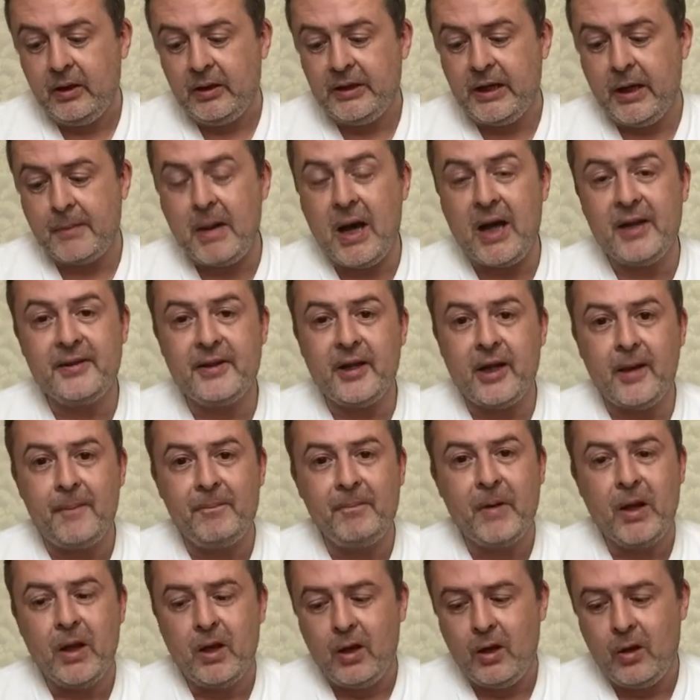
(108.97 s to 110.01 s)
Commander,
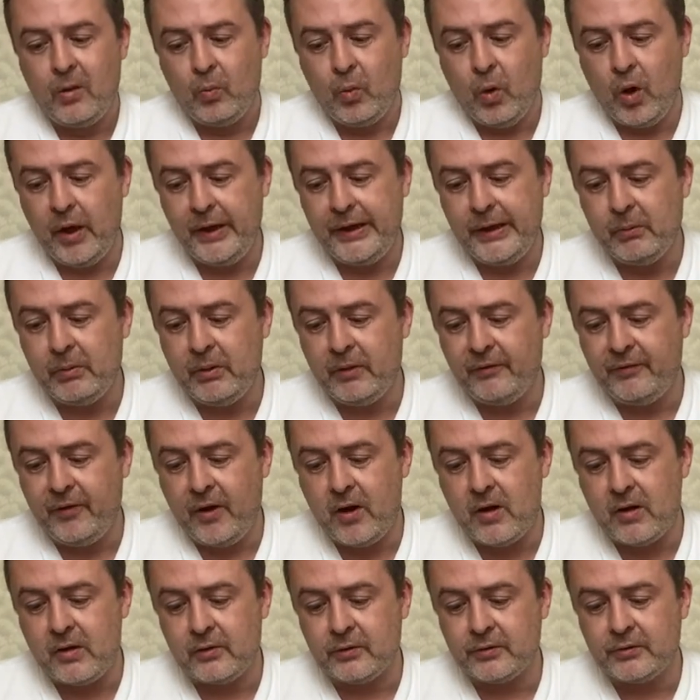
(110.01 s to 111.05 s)
were you
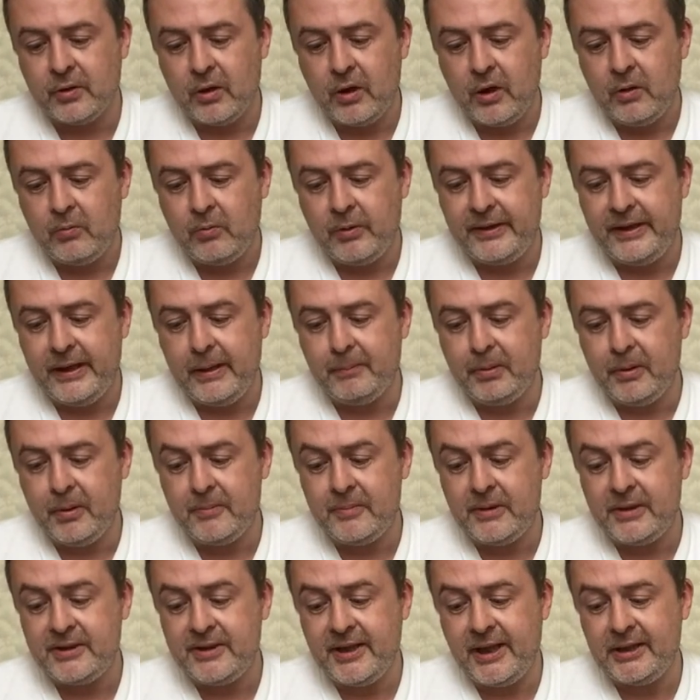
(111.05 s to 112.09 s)
involved with the
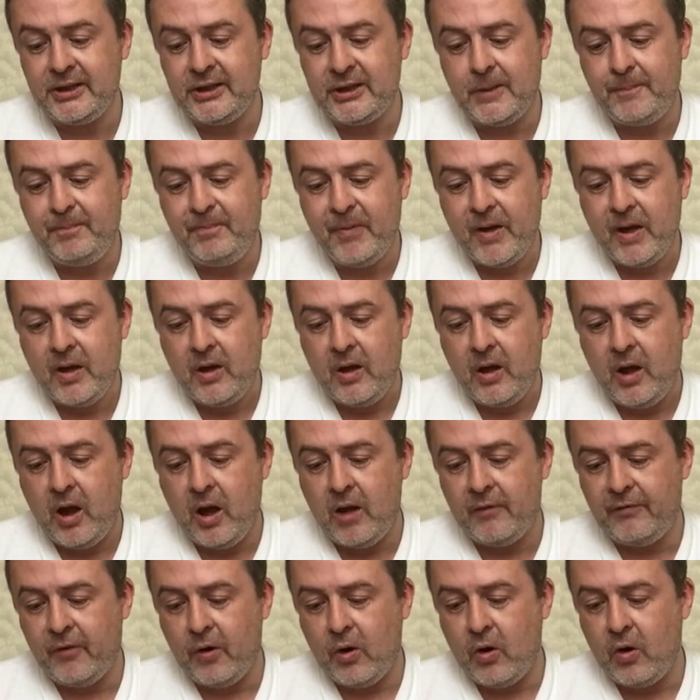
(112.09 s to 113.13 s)
implementation
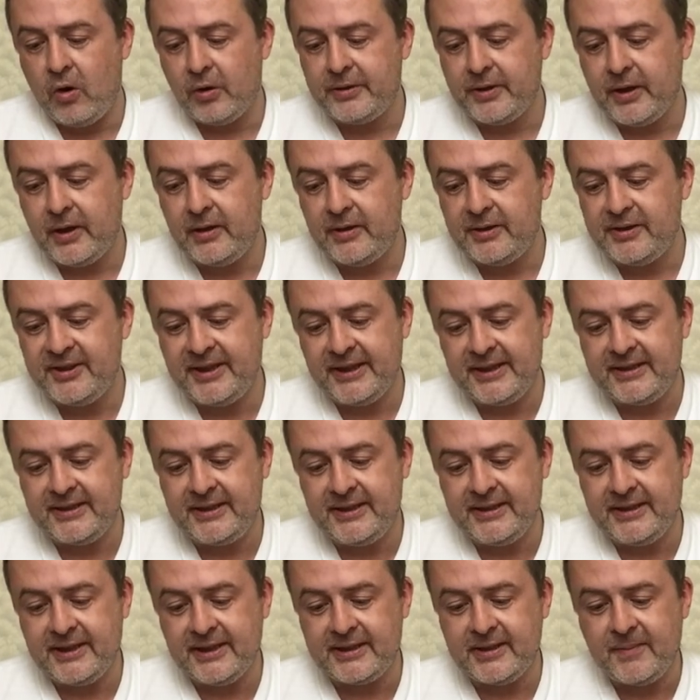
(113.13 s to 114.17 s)
of Order
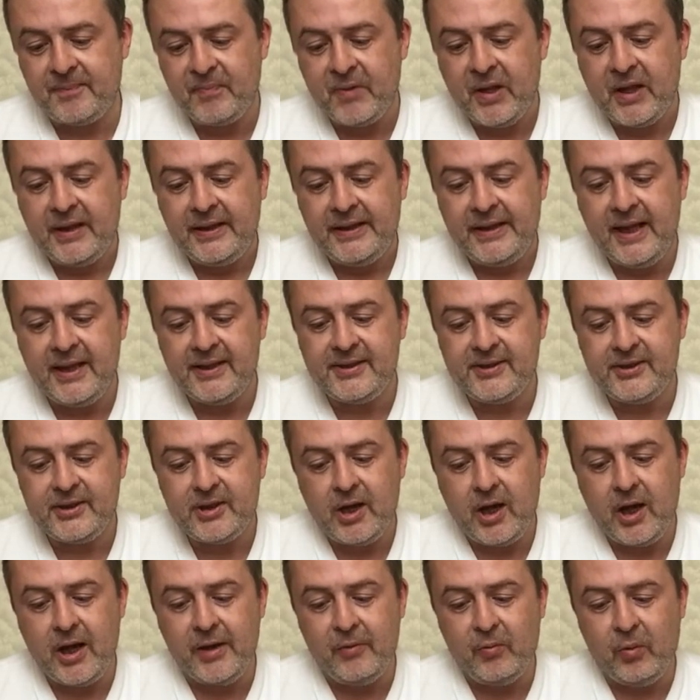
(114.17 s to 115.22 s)
66? Yes,
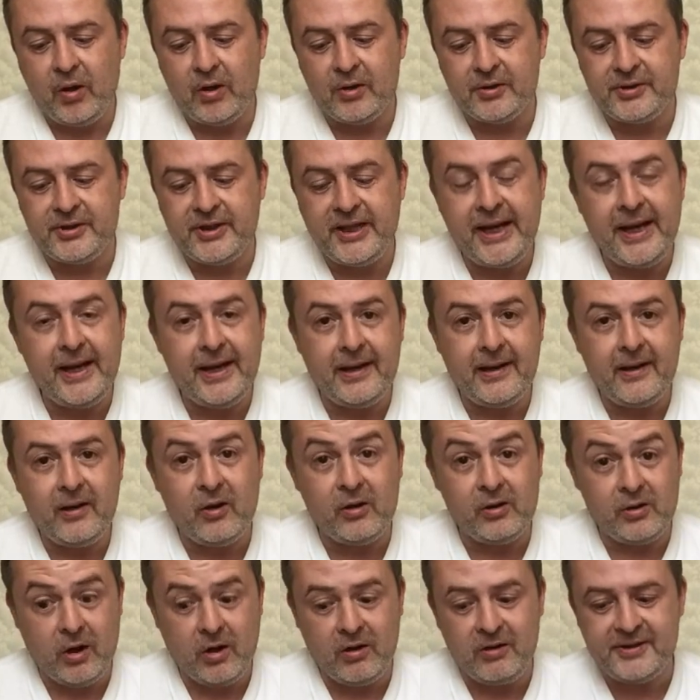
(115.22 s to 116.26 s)
I was here
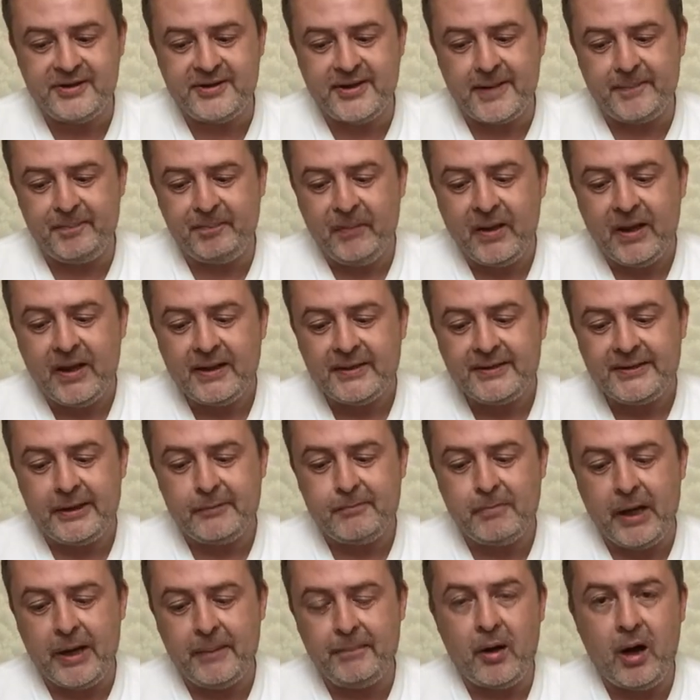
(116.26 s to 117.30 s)
on Coruscant. Did
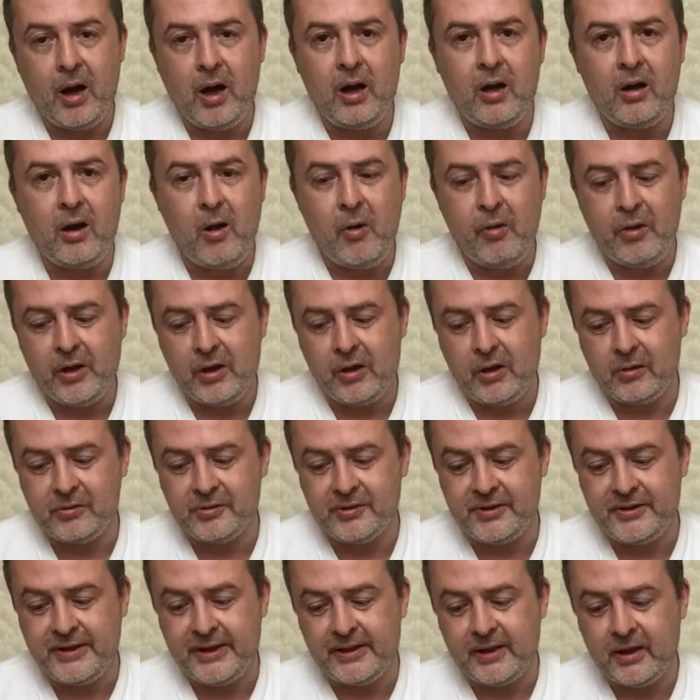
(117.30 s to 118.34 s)
my part, all the
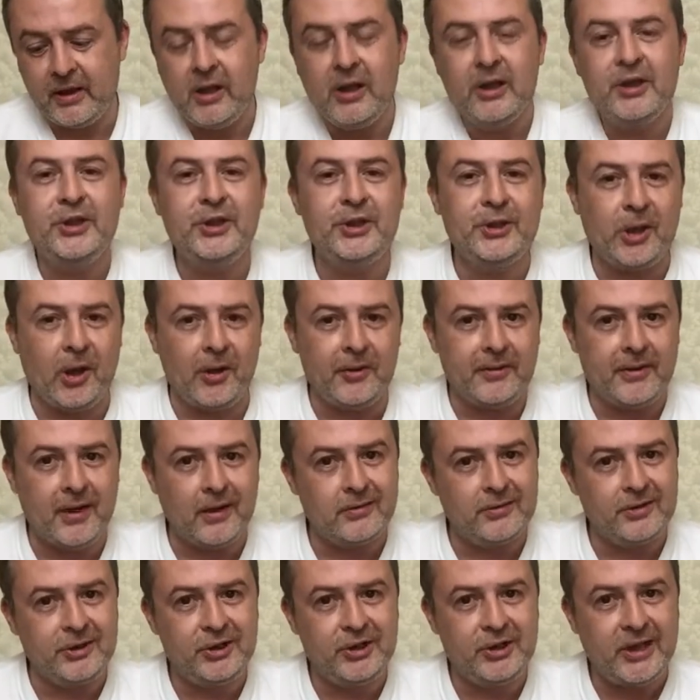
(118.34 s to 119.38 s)
clones did. Shot
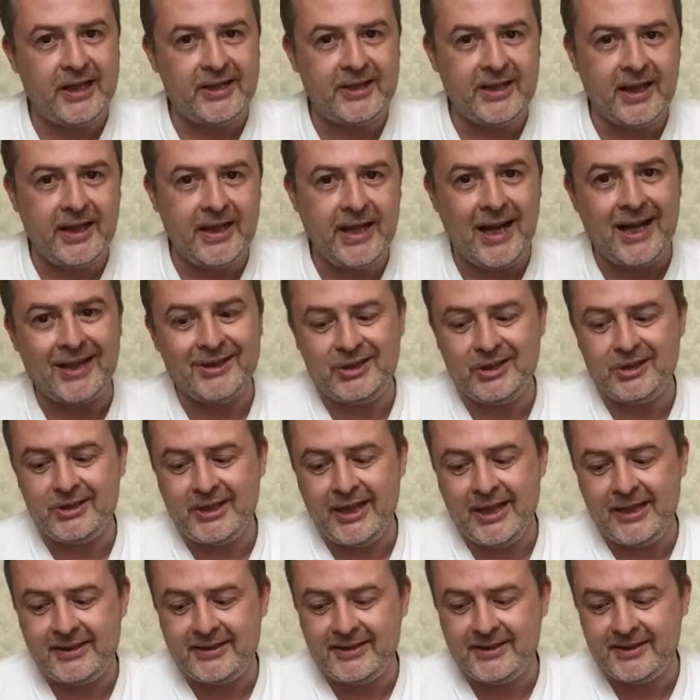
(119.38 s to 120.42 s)
those Jedi
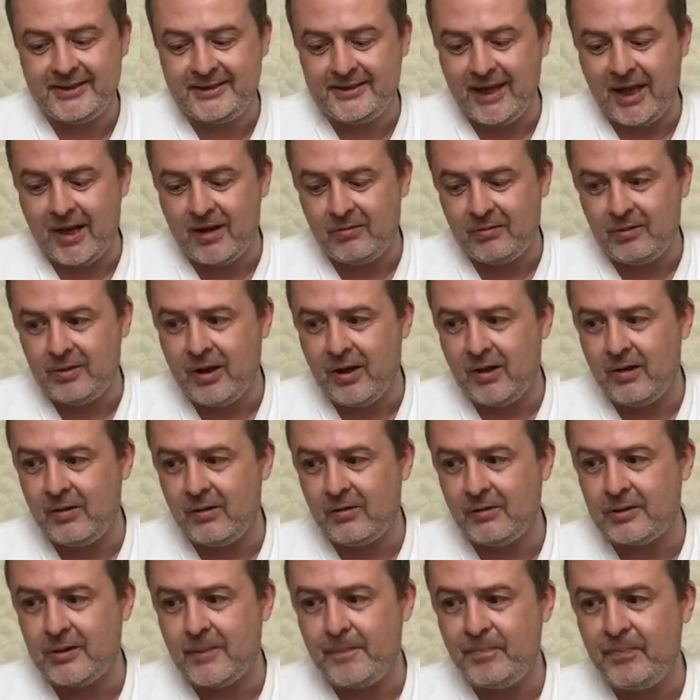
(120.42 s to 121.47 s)
agitators down
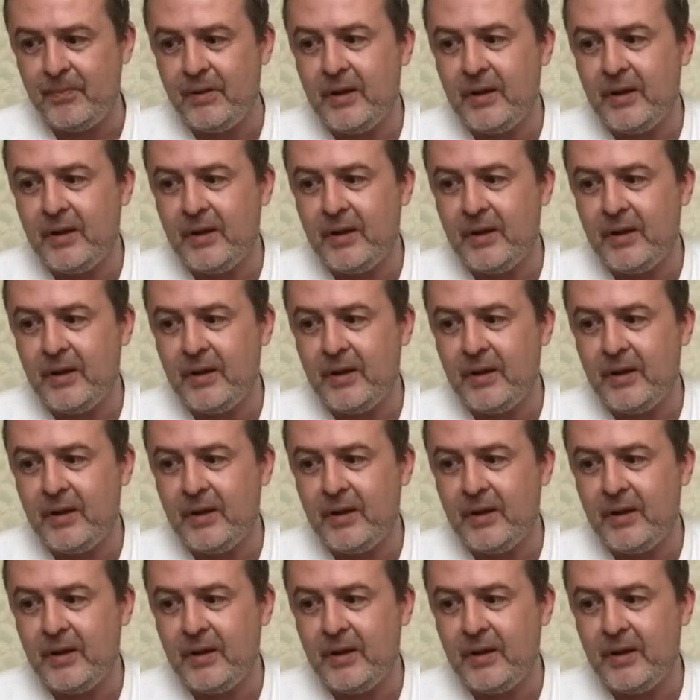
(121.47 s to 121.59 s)
cold.